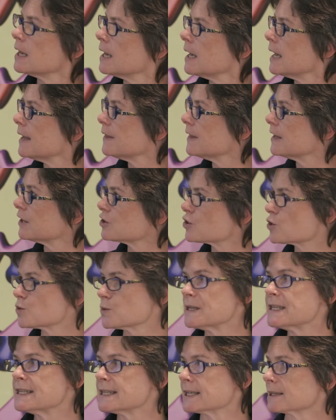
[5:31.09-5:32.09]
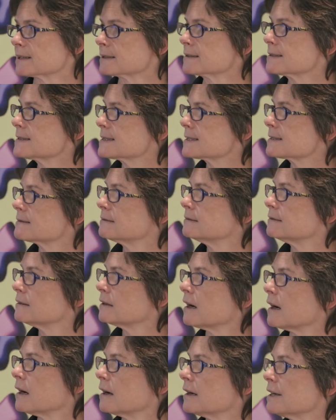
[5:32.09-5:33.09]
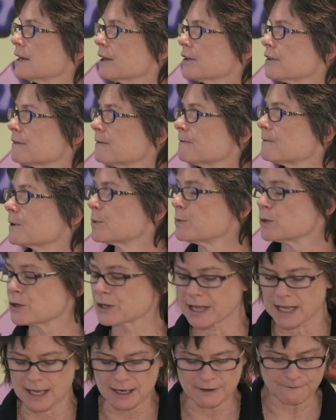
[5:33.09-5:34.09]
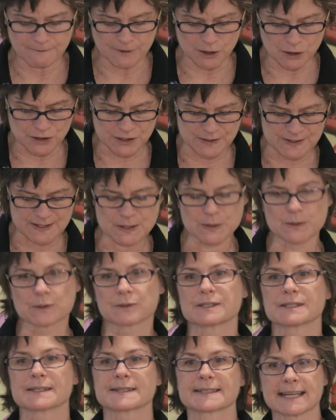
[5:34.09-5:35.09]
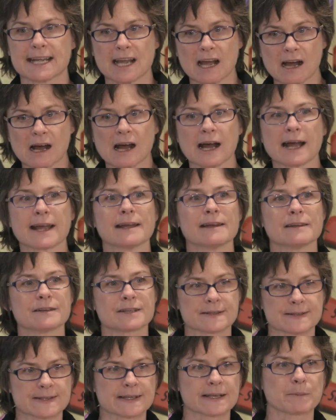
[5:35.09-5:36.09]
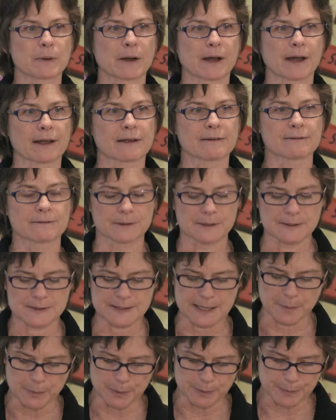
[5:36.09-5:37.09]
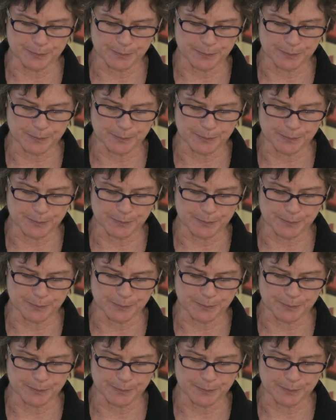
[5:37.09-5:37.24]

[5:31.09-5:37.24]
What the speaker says: And then greetings are another communicative function. So to say hi and to say bye, for example.